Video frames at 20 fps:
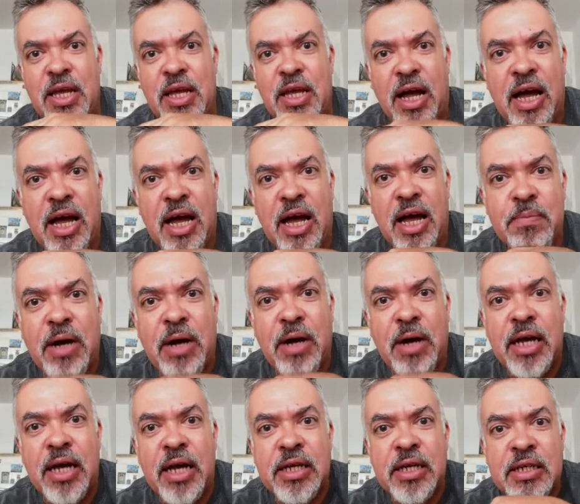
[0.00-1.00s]
I'm,
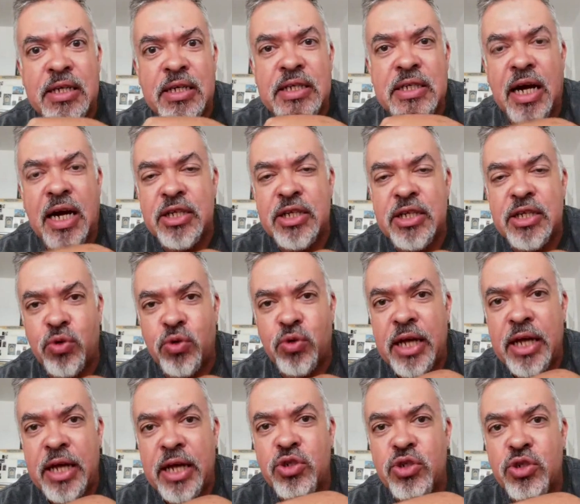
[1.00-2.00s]
I, I
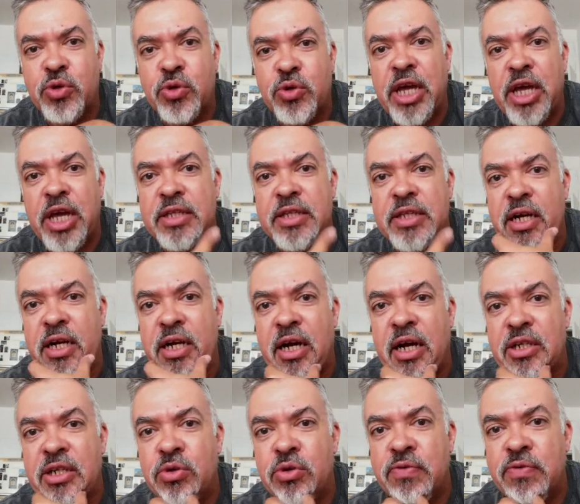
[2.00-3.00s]
tried to create a,
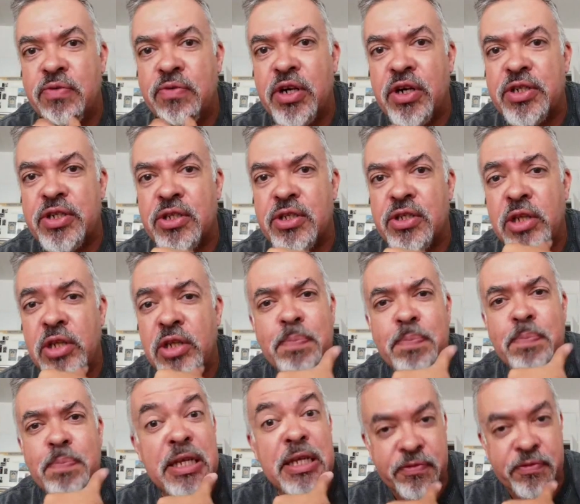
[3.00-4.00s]
an universe, not a
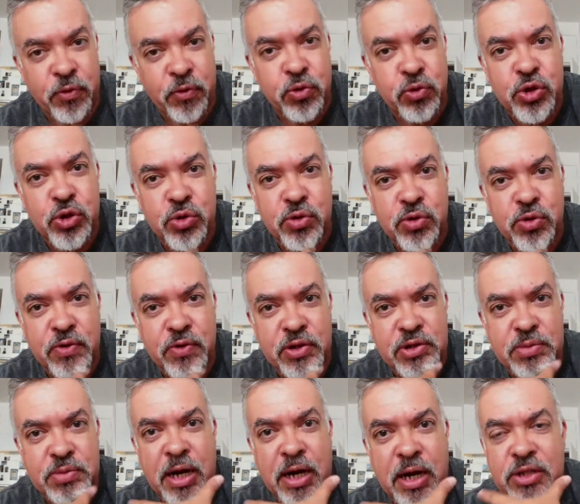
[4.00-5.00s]
peaceful universe,
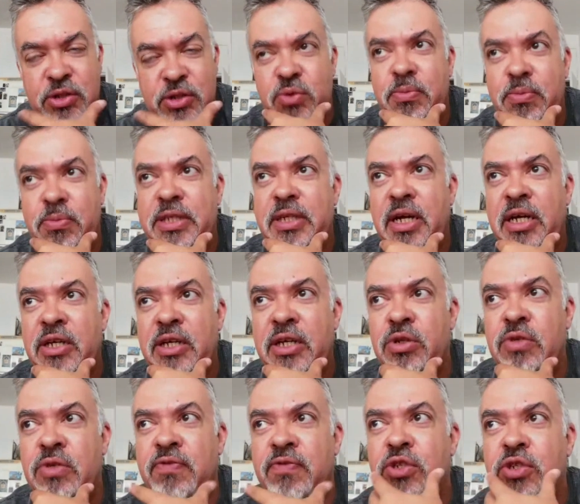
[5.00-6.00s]
mind you, but a
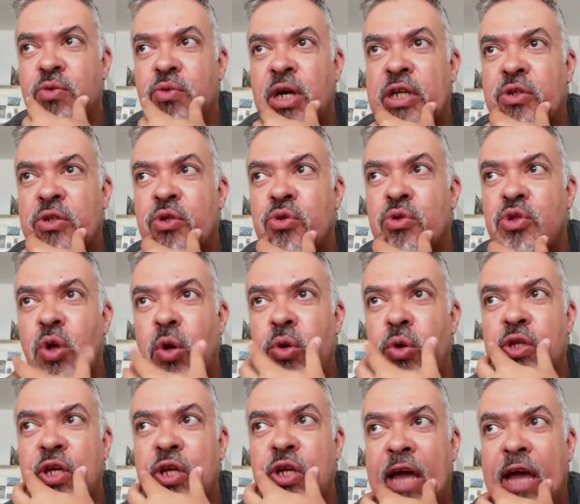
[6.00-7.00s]
universe where you don't
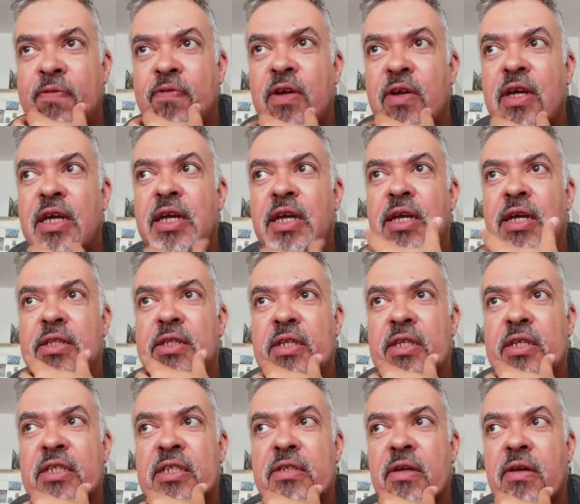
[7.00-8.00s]
have
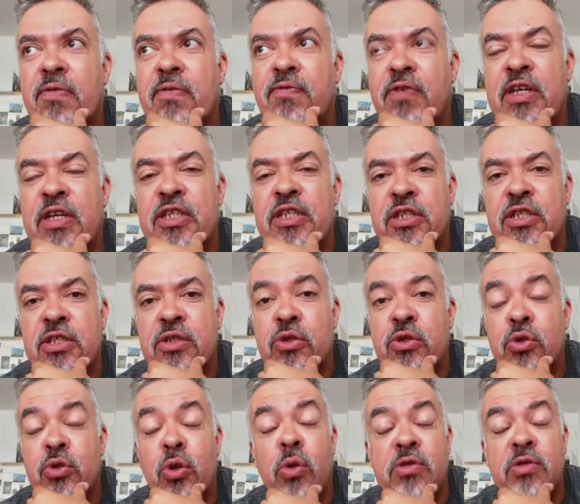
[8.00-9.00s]
these things, you
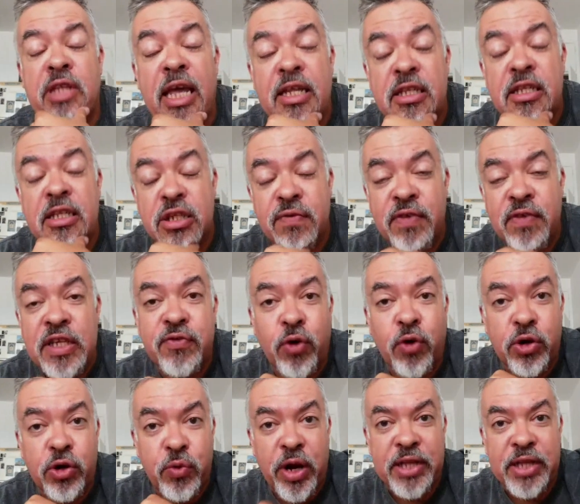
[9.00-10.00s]
don't take these things for
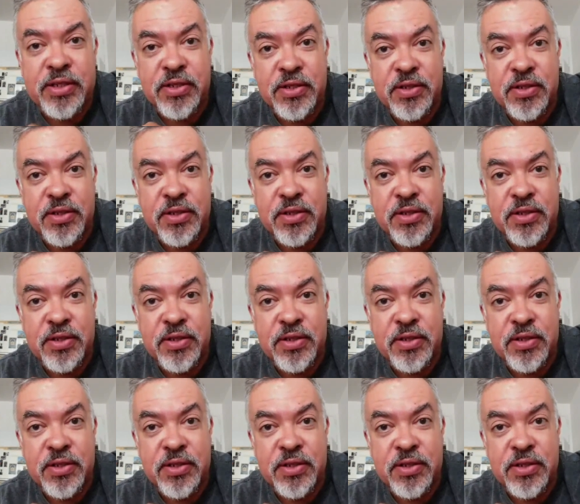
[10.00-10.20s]
granted.